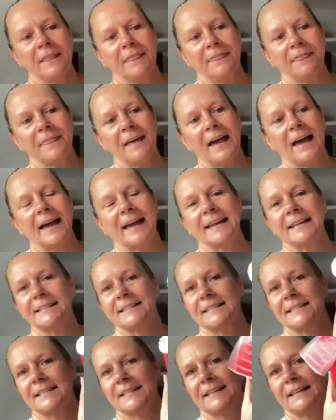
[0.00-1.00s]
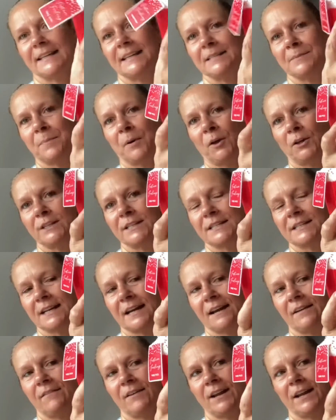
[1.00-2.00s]
That is
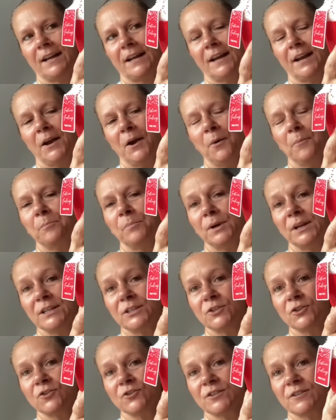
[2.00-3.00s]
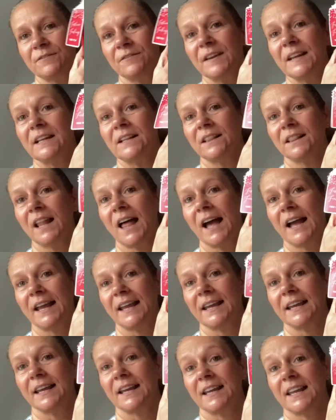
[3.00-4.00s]
polystyrene, but it does feel
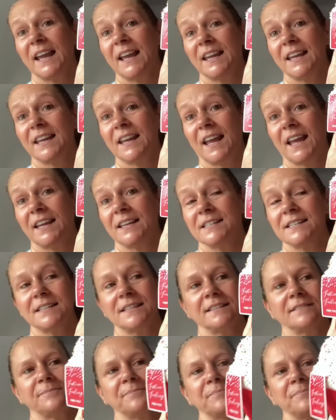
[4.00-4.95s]
like a cake case.